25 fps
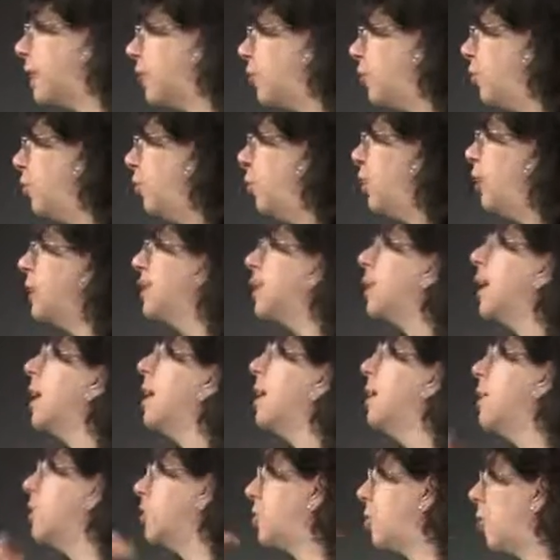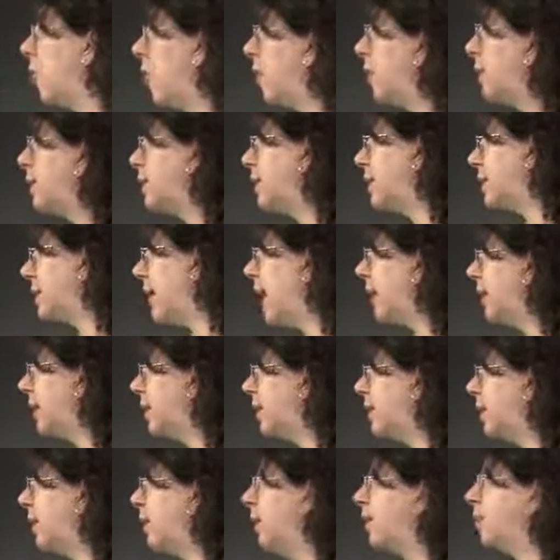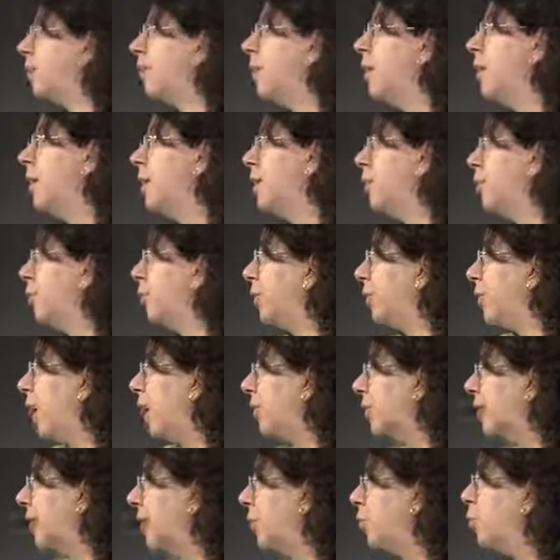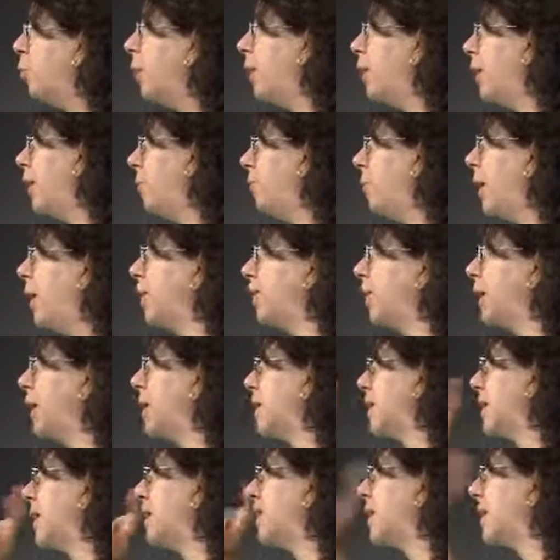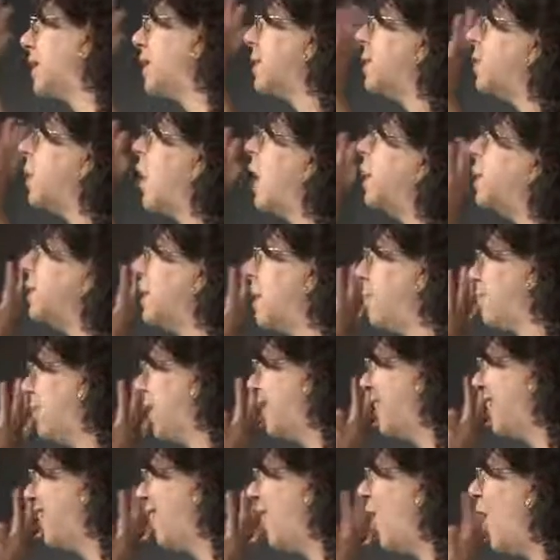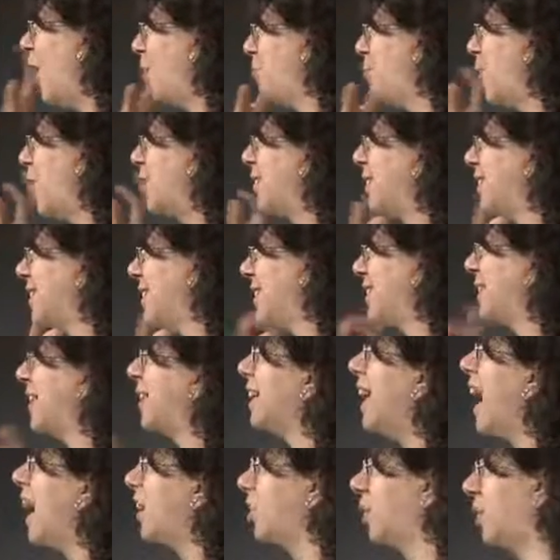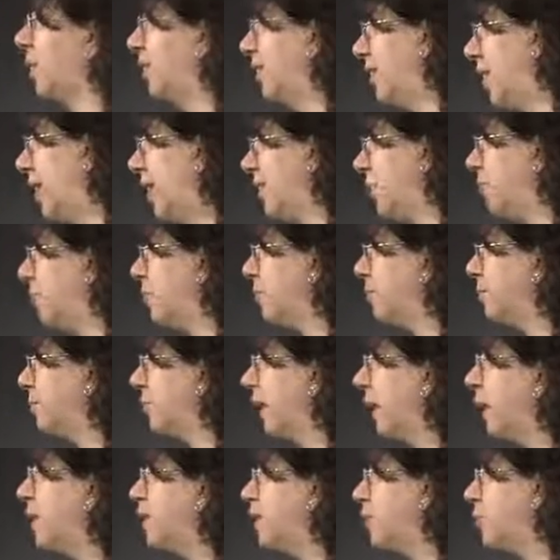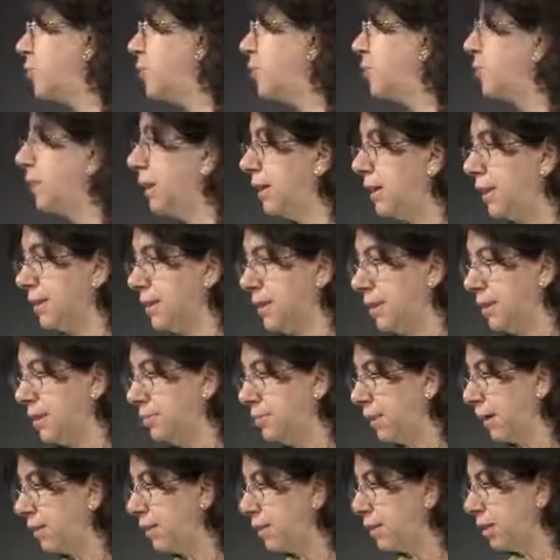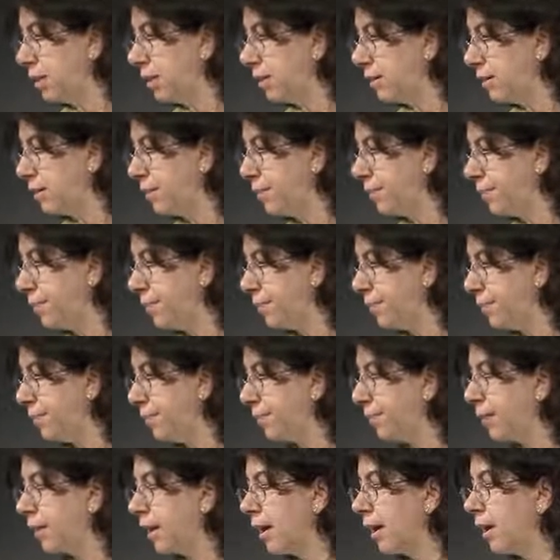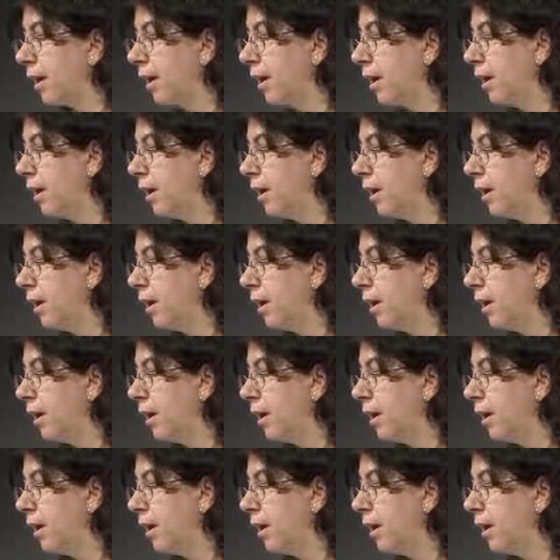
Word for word: of noise, so long as it's additive, we're not going to worry about this because this is not something that our hypothesis can actually touch. Okay? It's a term that doesn't depend on it.